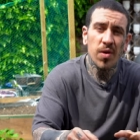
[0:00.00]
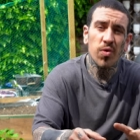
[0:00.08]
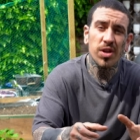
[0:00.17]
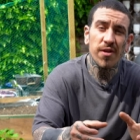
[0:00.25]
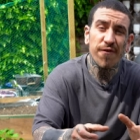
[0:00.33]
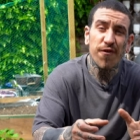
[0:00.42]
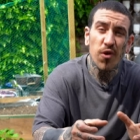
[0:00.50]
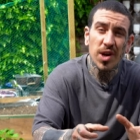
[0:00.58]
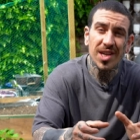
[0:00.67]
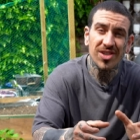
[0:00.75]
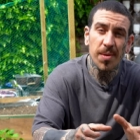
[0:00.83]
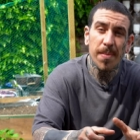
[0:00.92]
where the
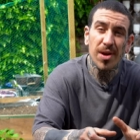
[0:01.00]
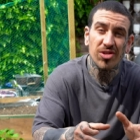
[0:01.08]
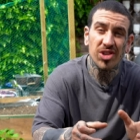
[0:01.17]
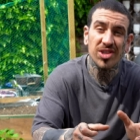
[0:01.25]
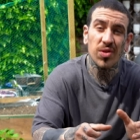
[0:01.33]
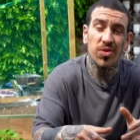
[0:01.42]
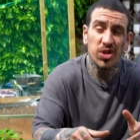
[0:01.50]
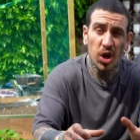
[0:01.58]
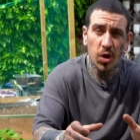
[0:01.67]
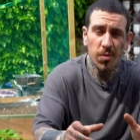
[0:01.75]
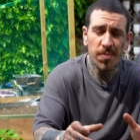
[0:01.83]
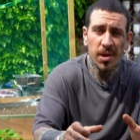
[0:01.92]
foliage emerges on
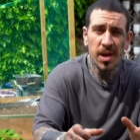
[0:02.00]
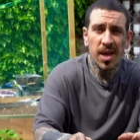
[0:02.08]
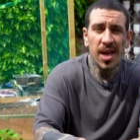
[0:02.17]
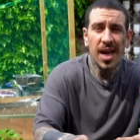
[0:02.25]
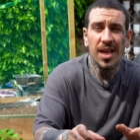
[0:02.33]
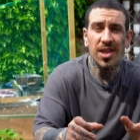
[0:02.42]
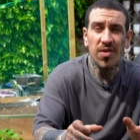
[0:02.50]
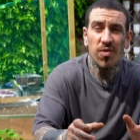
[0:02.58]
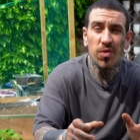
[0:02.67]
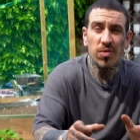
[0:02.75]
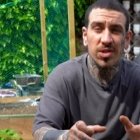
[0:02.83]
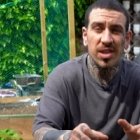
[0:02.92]
top and the
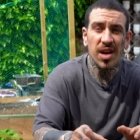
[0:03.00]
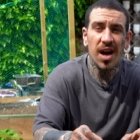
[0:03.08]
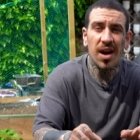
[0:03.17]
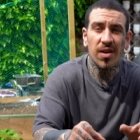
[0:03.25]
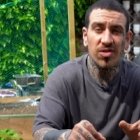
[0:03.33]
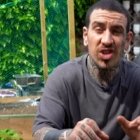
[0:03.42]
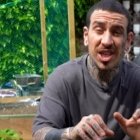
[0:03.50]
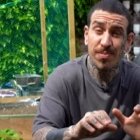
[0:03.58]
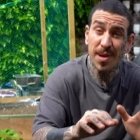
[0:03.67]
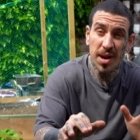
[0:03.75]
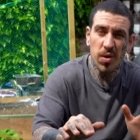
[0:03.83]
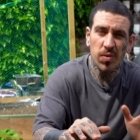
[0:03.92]
roots are just
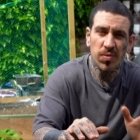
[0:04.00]
below.